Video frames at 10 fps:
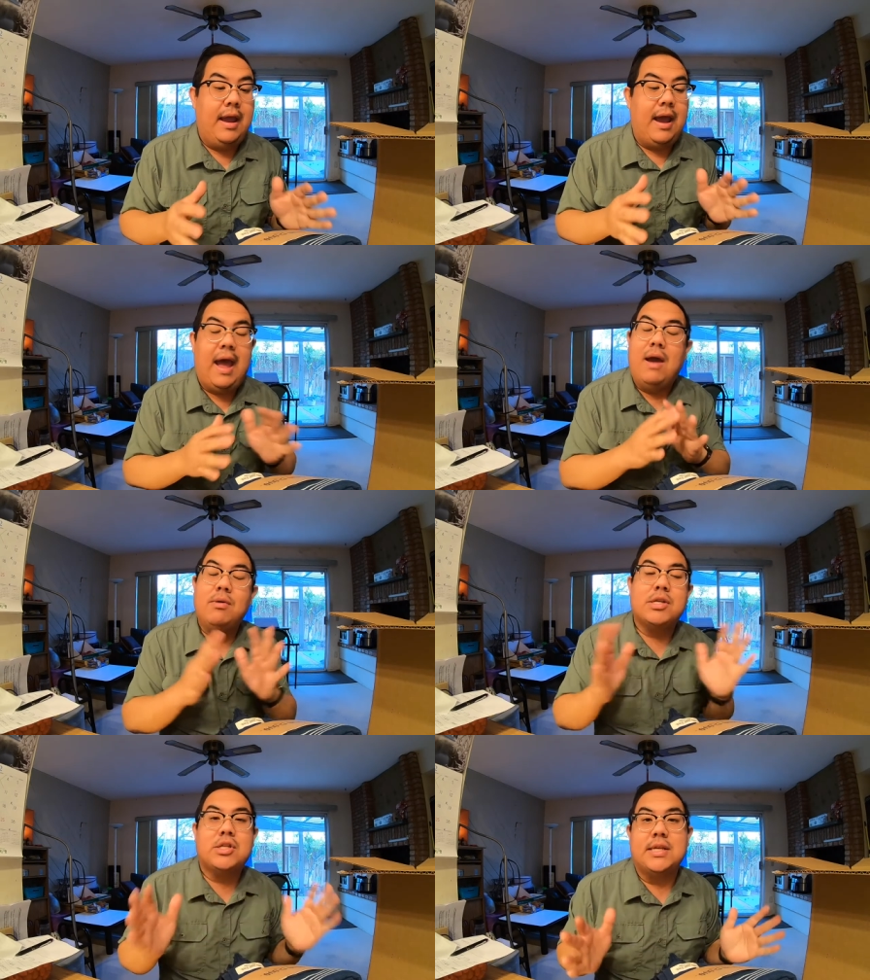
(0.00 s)
I
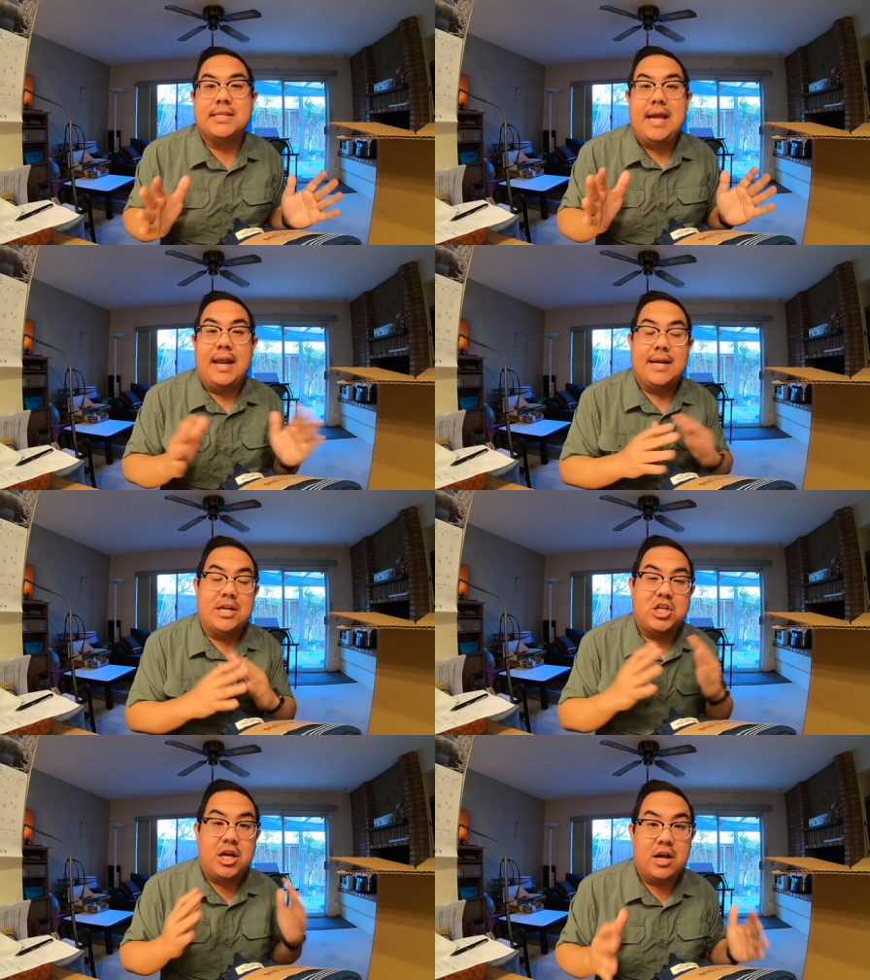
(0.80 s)
was just ecstatic. I
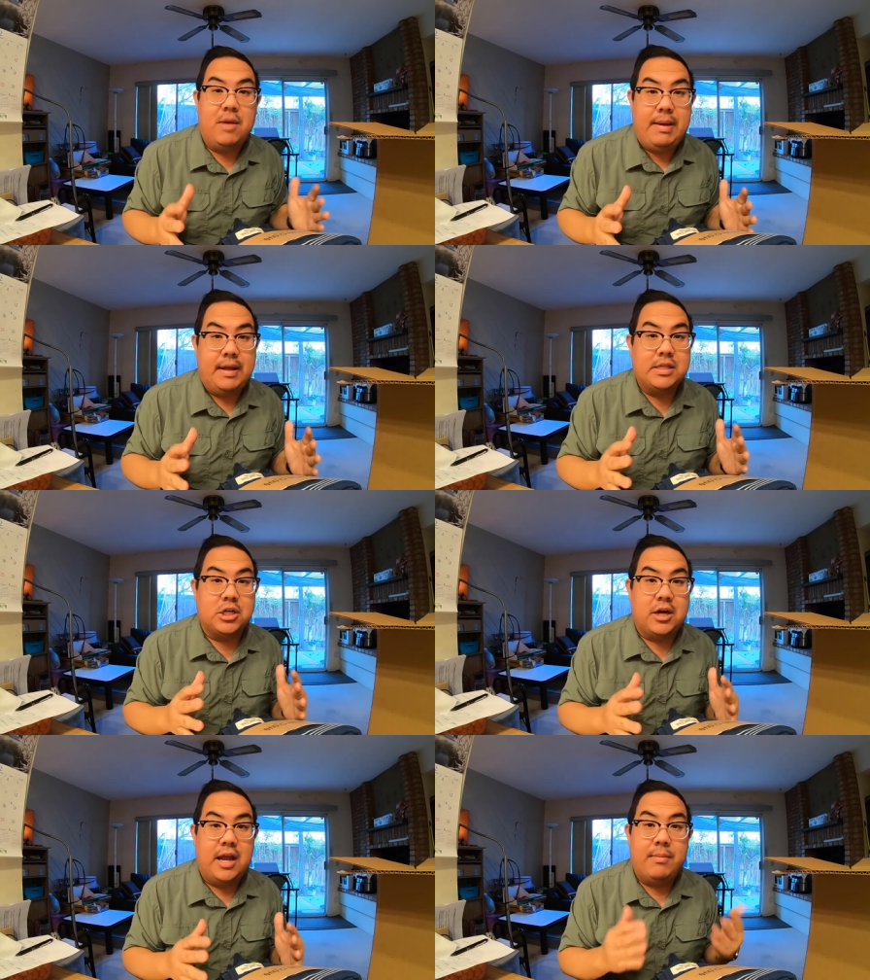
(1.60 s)
shared it on my
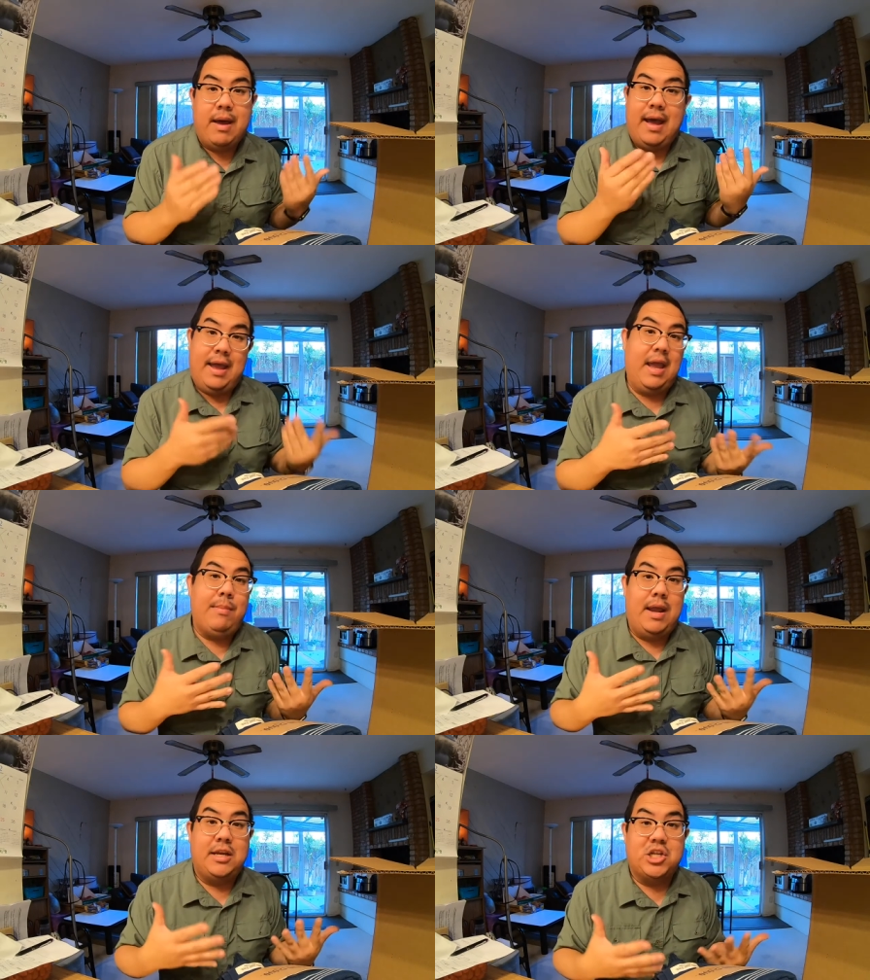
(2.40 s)
Instagram. I am
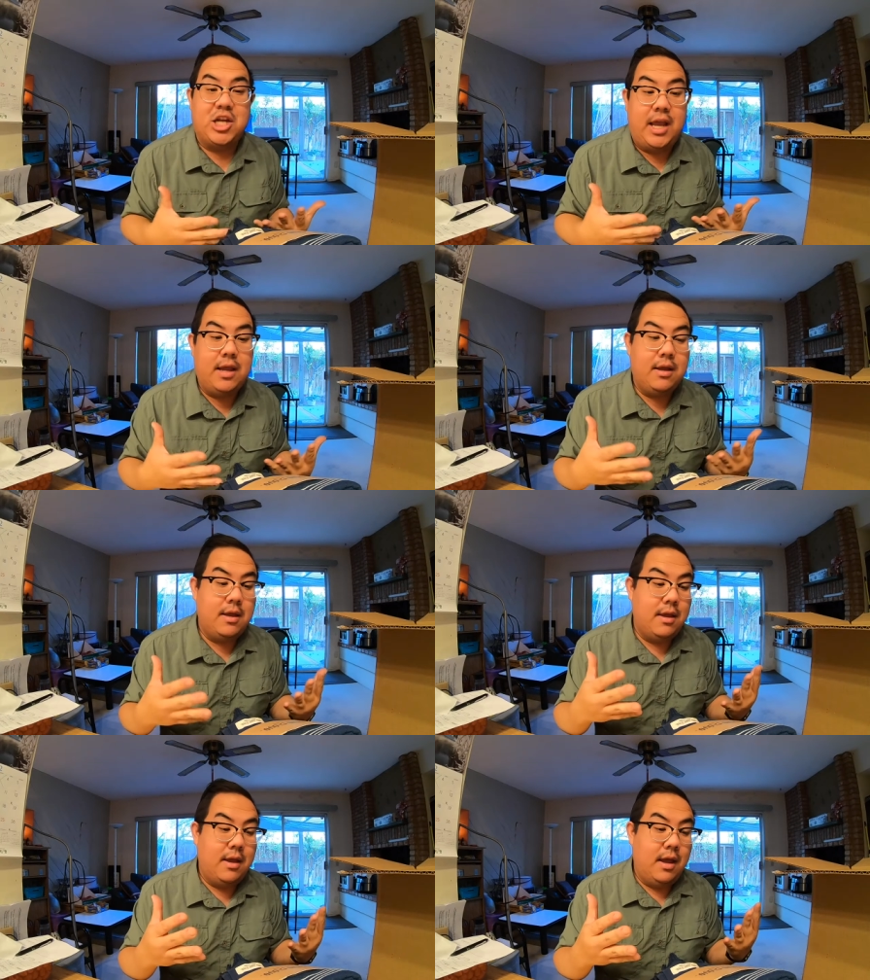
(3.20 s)
Andy Cheng.
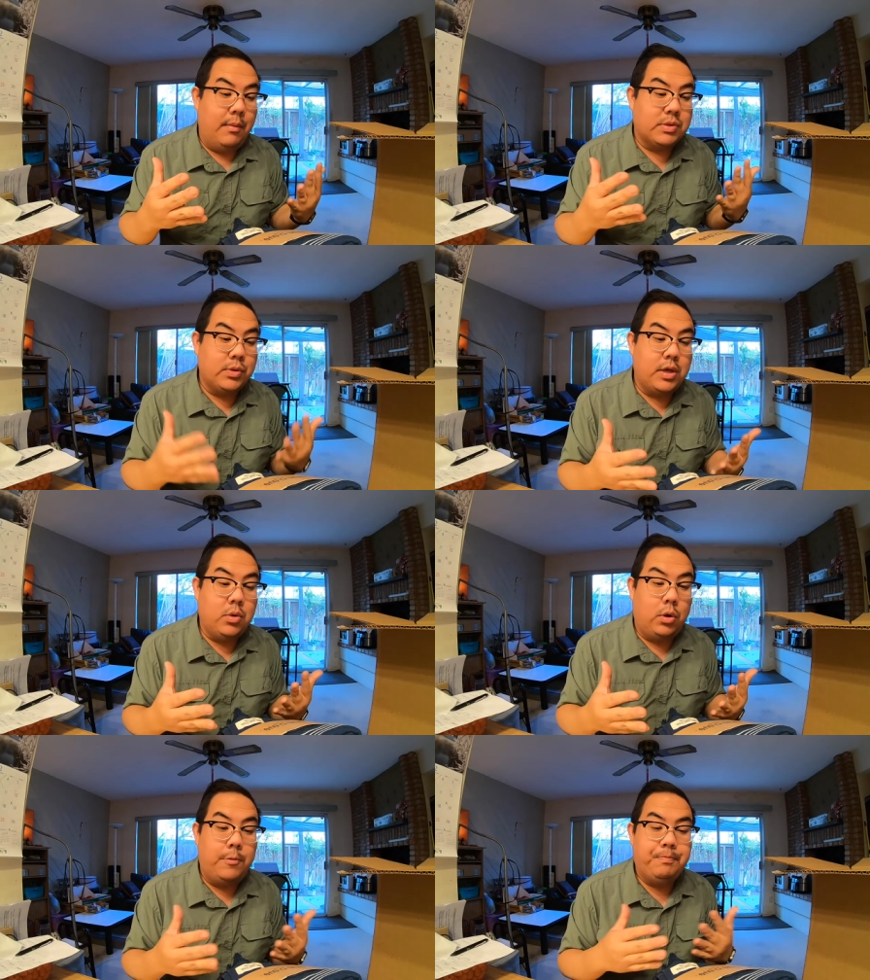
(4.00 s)
And what's really
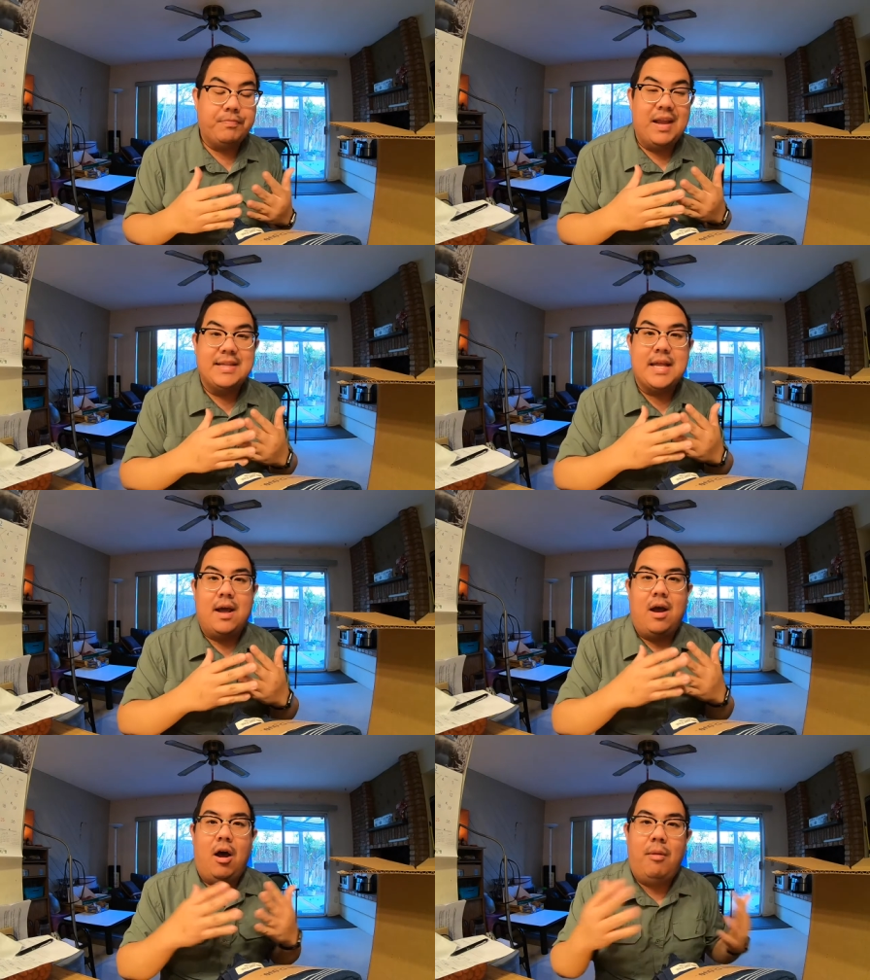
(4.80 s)
cool is that
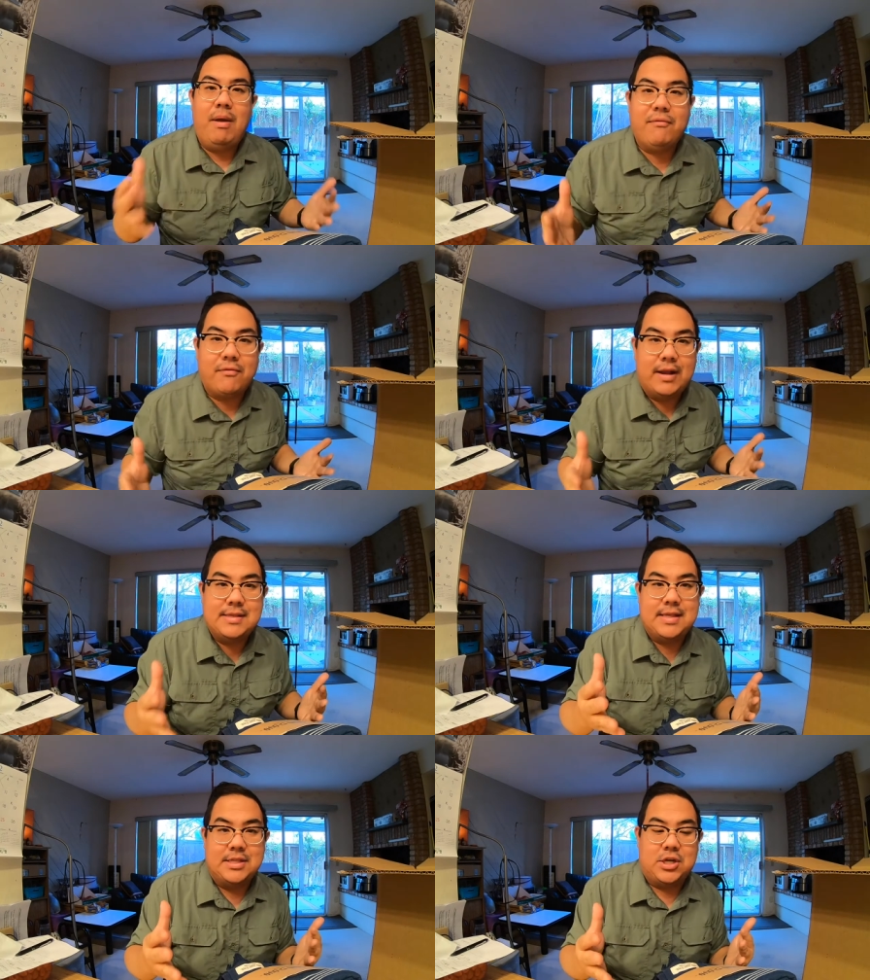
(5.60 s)
all my friends
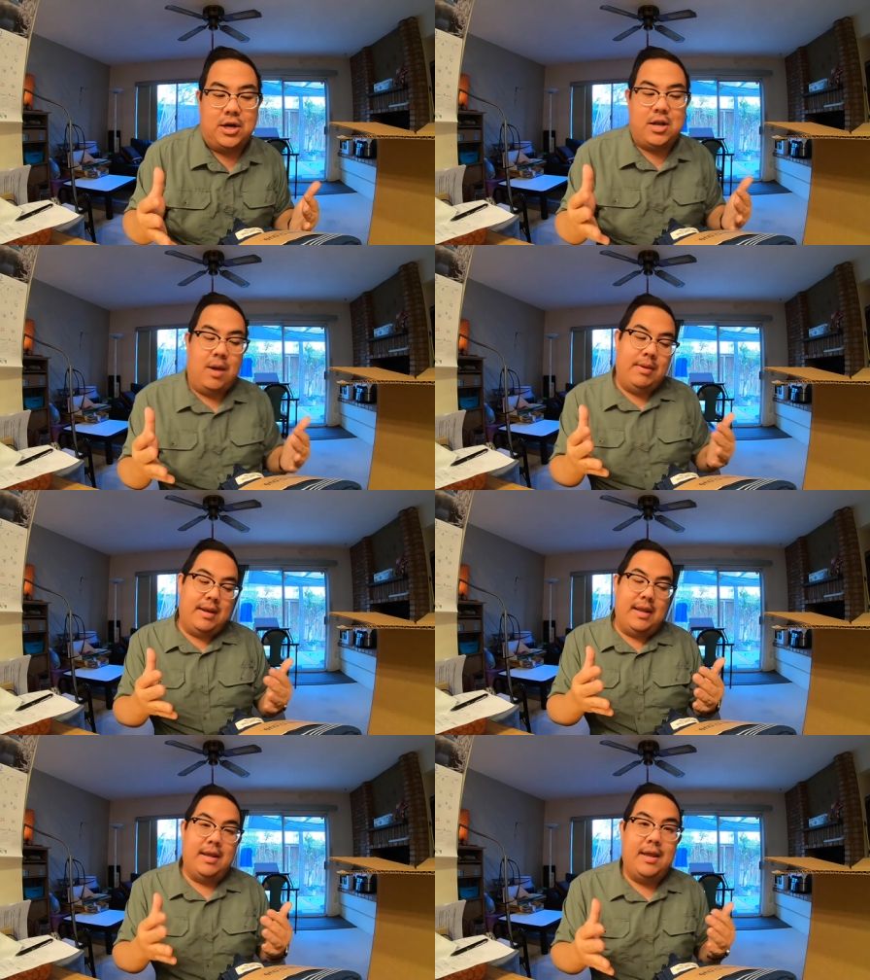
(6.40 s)
then started
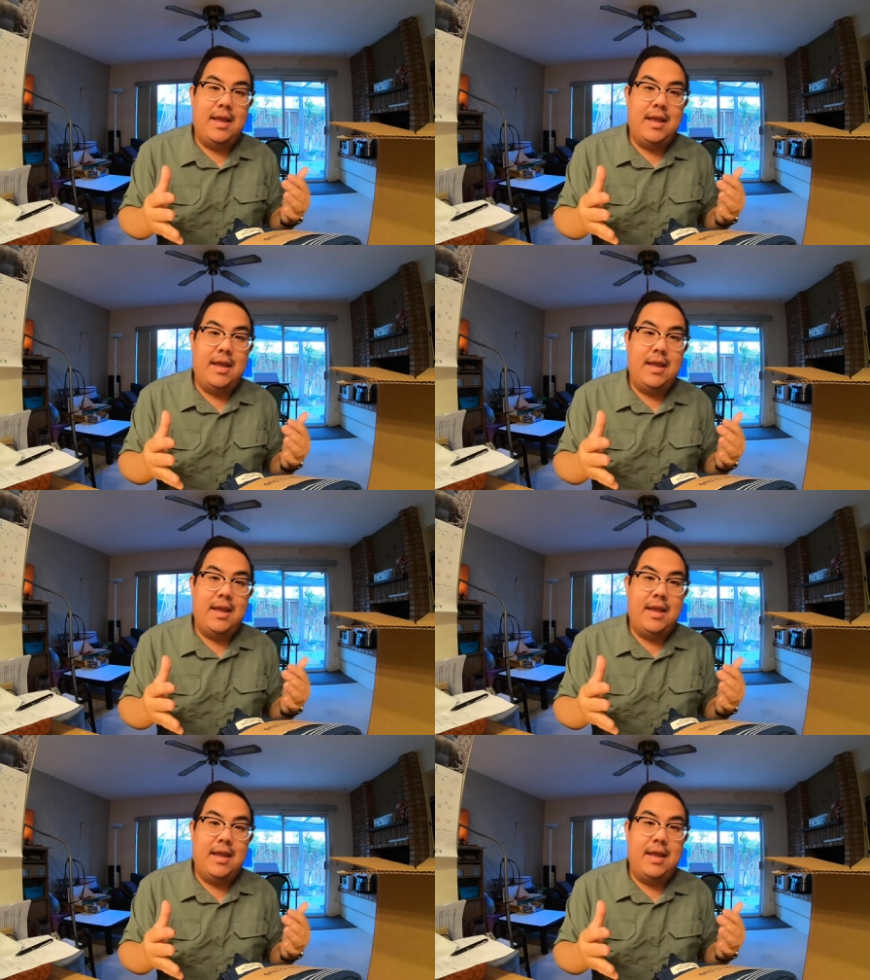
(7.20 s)
commenting